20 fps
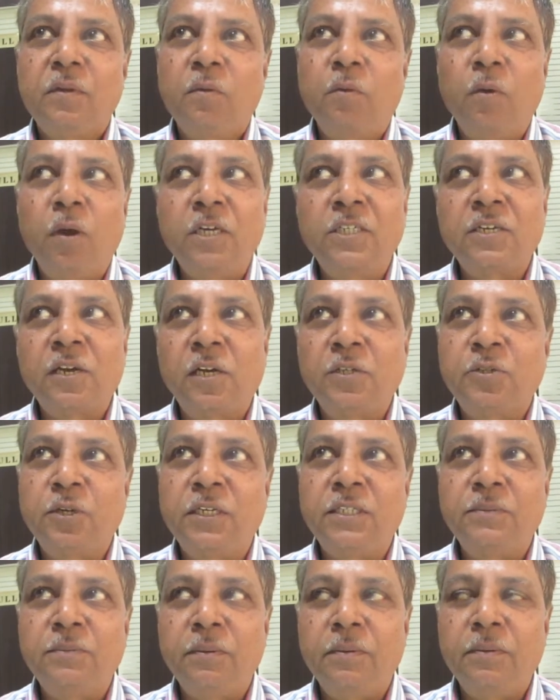Cholesterol also
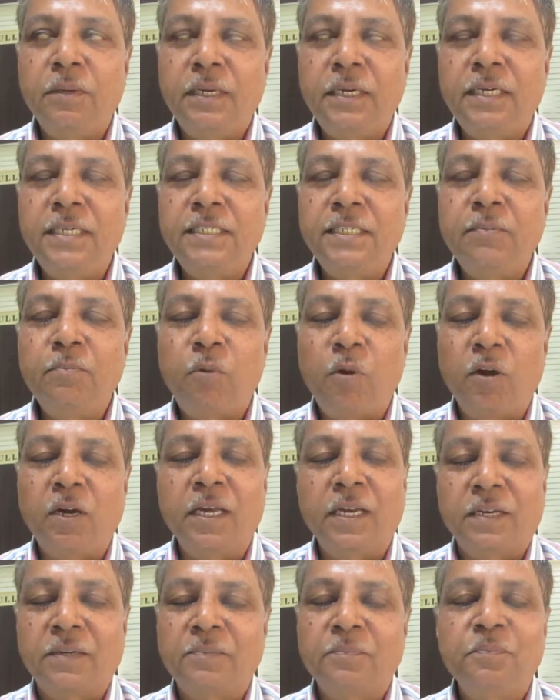it is in
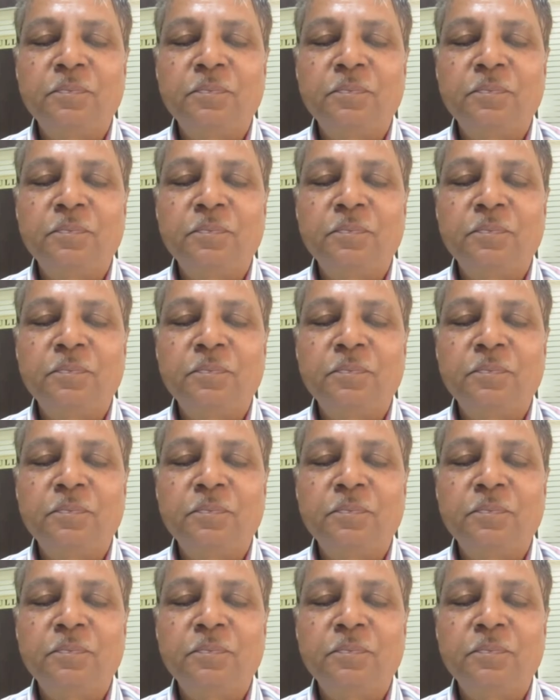border.